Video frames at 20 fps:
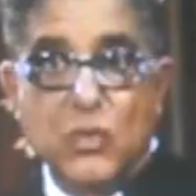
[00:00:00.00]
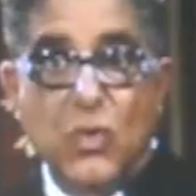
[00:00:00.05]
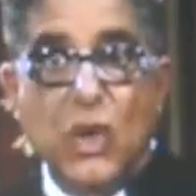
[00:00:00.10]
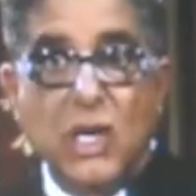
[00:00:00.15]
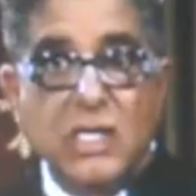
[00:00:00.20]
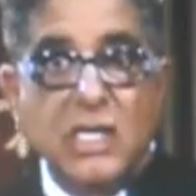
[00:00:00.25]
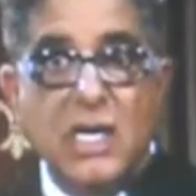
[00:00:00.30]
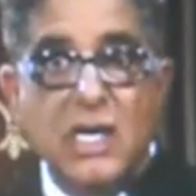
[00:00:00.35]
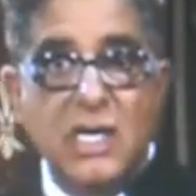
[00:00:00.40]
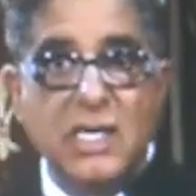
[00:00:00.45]

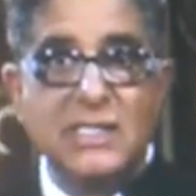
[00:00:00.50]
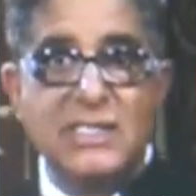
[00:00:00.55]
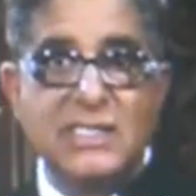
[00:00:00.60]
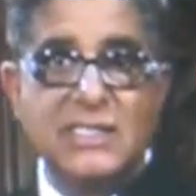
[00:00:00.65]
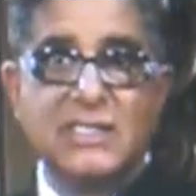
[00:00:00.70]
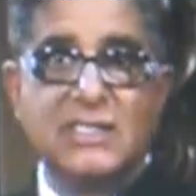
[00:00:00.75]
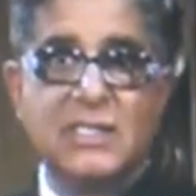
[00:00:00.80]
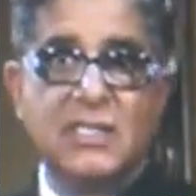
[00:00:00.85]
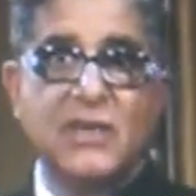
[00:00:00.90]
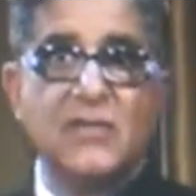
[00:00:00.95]
what
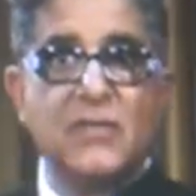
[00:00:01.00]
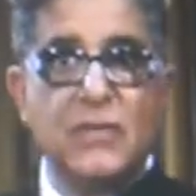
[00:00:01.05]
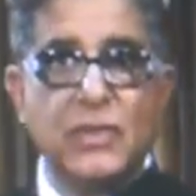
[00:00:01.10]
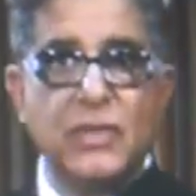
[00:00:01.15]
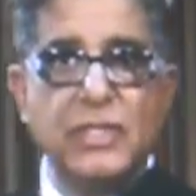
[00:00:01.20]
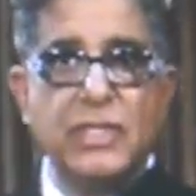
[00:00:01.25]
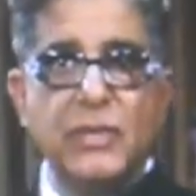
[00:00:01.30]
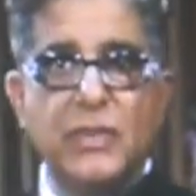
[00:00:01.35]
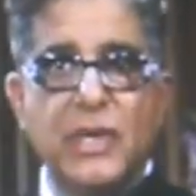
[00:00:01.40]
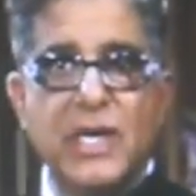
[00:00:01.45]
hurts
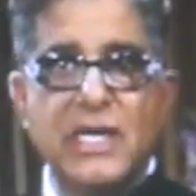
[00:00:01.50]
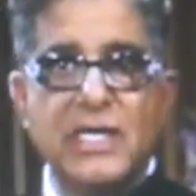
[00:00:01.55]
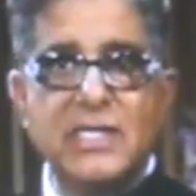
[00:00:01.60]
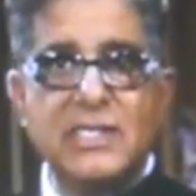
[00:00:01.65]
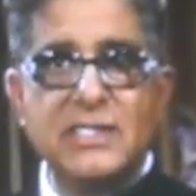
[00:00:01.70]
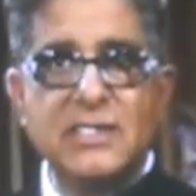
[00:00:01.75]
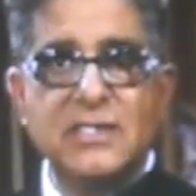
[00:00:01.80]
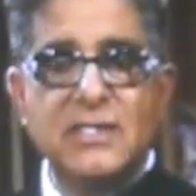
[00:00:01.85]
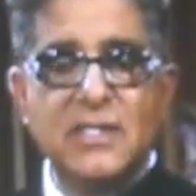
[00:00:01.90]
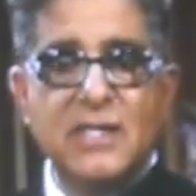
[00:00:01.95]
fluid
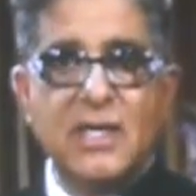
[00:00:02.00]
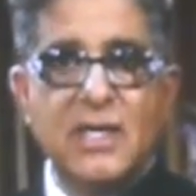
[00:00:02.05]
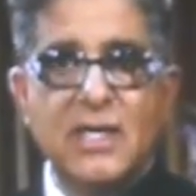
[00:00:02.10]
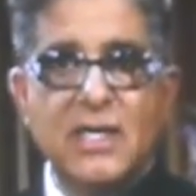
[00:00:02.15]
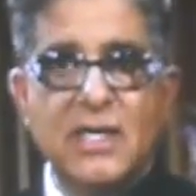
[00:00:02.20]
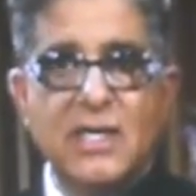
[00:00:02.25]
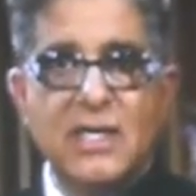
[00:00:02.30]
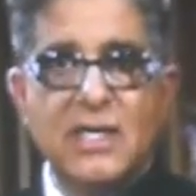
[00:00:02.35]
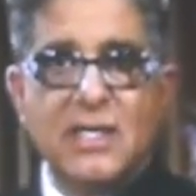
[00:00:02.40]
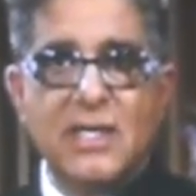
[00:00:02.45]
awareness?
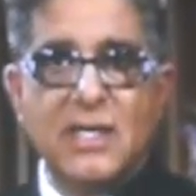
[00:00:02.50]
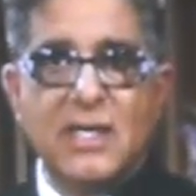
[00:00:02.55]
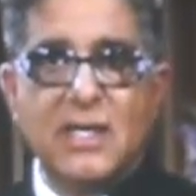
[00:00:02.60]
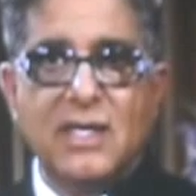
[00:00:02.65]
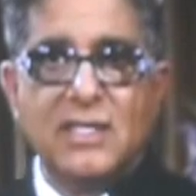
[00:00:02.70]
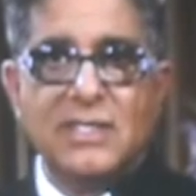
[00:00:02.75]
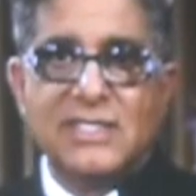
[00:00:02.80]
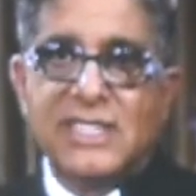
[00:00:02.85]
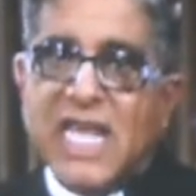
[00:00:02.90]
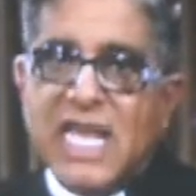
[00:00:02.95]

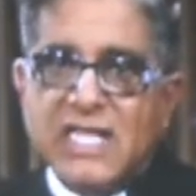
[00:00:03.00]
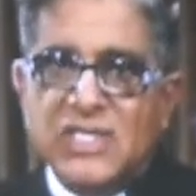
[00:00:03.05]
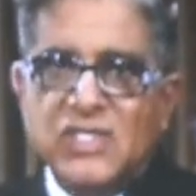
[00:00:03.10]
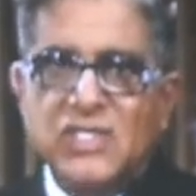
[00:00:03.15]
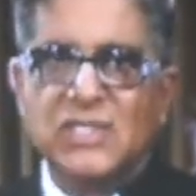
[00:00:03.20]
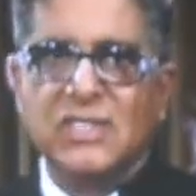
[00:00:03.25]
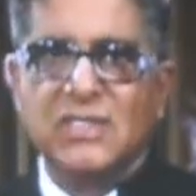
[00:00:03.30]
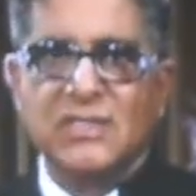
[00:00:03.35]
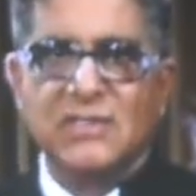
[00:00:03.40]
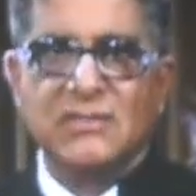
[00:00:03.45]

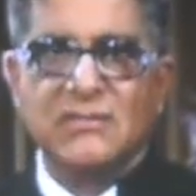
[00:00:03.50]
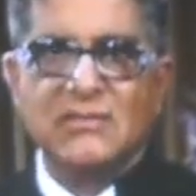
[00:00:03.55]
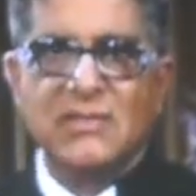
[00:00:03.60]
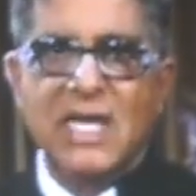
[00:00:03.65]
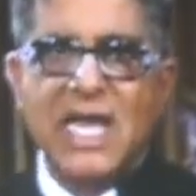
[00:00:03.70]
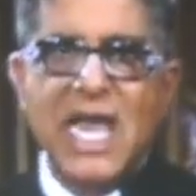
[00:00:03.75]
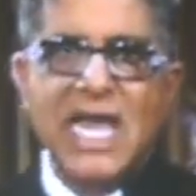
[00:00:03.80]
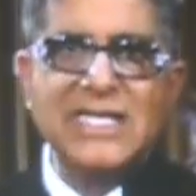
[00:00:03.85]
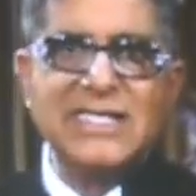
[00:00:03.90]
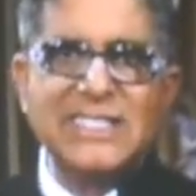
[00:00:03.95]
Tension,
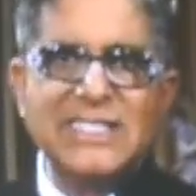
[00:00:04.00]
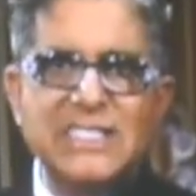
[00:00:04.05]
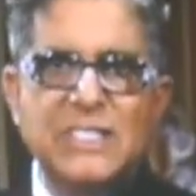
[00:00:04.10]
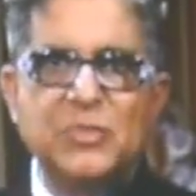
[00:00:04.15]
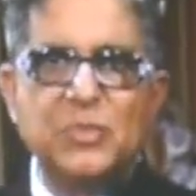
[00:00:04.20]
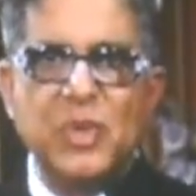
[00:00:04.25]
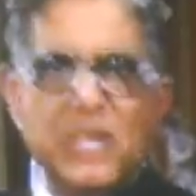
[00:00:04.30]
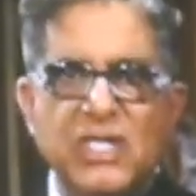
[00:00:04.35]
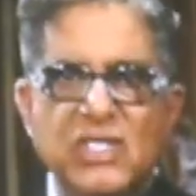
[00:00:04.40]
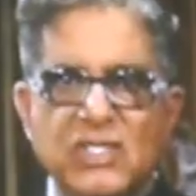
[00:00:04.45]

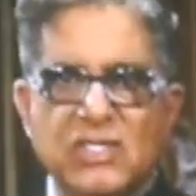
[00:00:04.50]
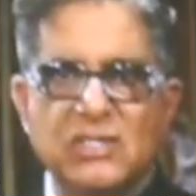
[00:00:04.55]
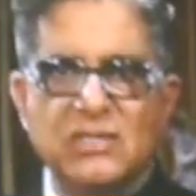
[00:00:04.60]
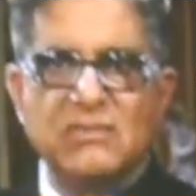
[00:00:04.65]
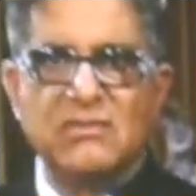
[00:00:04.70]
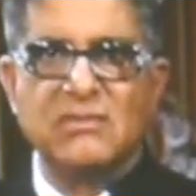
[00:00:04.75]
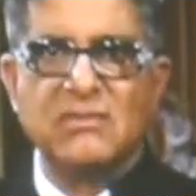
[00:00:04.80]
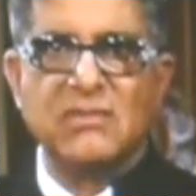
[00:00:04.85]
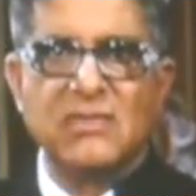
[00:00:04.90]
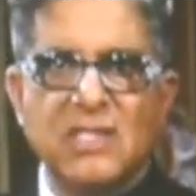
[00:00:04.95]
anticipation,
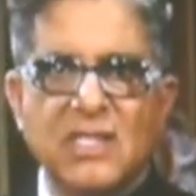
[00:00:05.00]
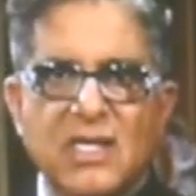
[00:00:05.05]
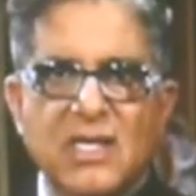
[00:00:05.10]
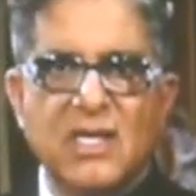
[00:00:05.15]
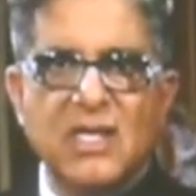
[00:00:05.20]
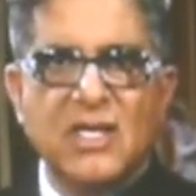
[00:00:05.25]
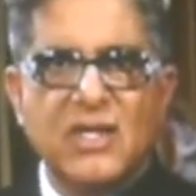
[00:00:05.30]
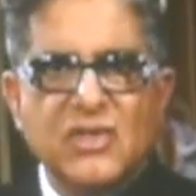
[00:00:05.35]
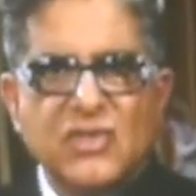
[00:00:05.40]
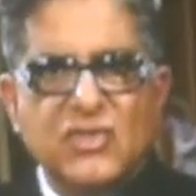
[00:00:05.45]

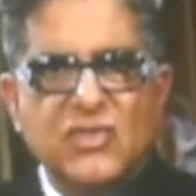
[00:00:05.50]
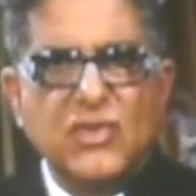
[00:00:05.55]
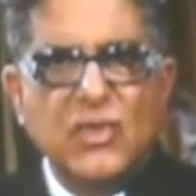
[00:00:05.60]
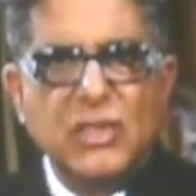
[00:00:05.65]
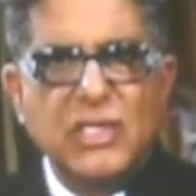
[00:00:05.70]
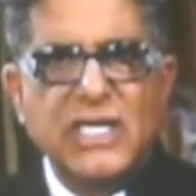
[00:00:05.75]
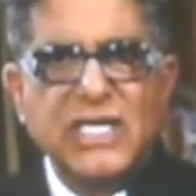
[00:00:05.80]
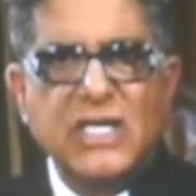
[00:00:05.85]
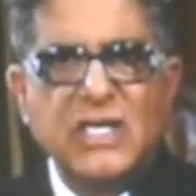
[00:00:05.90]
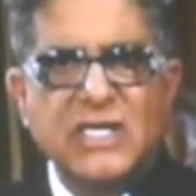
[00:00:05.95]

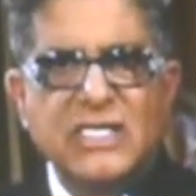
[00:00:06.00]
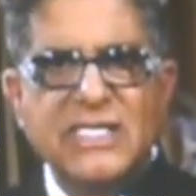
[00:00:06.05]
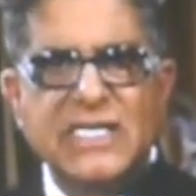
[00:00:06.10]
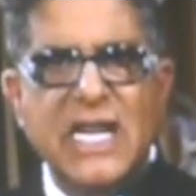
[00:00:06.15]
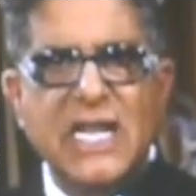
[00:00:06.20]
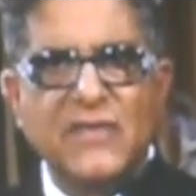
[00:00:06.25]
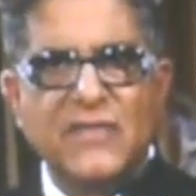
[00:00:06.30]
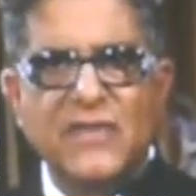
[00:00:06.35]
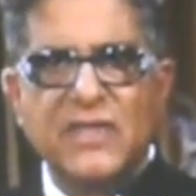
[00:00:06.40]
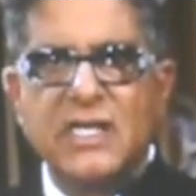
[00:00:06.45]
controlling
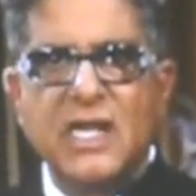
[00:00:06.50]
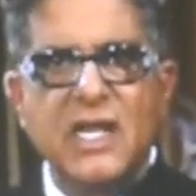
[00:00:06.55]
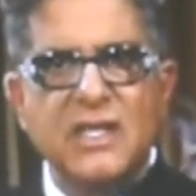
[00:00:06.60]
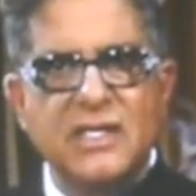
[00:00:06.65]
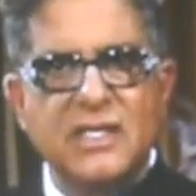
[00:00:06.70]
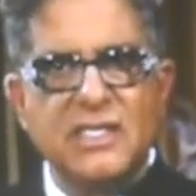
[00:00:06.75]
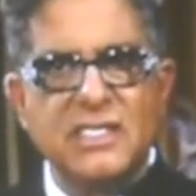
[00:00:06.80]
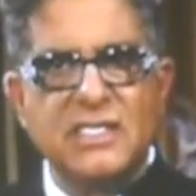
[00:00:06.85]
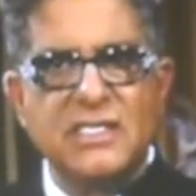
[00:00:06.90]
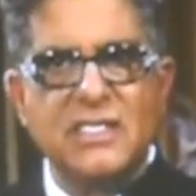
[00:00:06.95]
yourself and
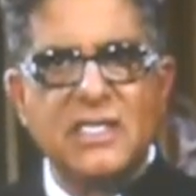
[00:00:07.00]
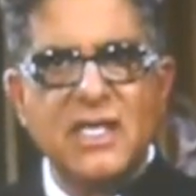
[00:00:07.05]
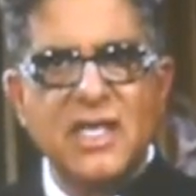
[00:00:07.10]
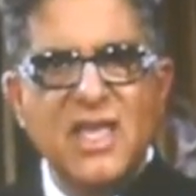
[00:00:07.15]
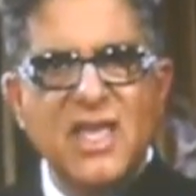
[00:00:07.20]
others,